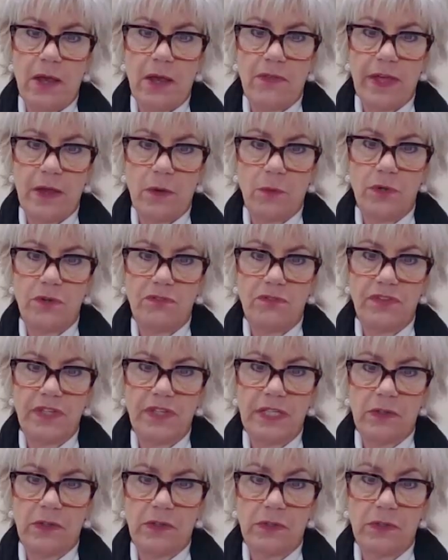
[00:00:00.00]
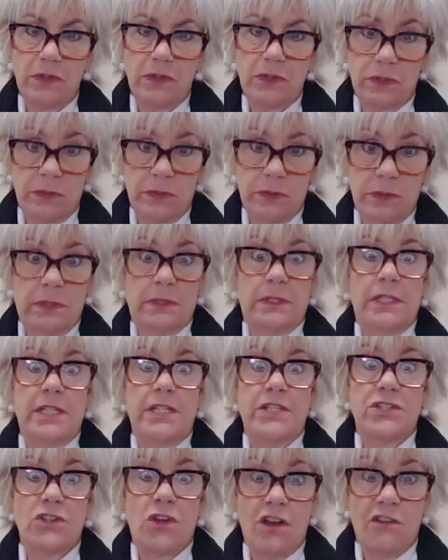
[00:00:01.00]
how that would feel.
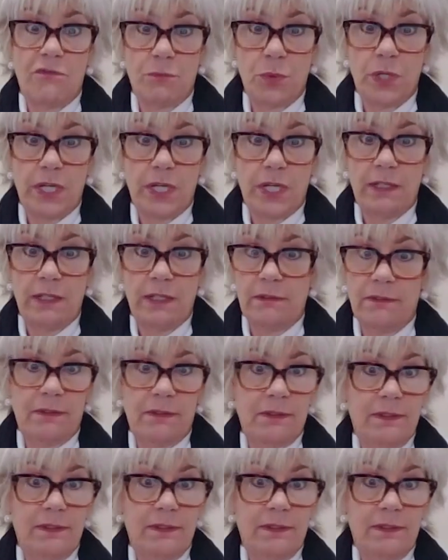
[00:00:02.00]
It's off-putting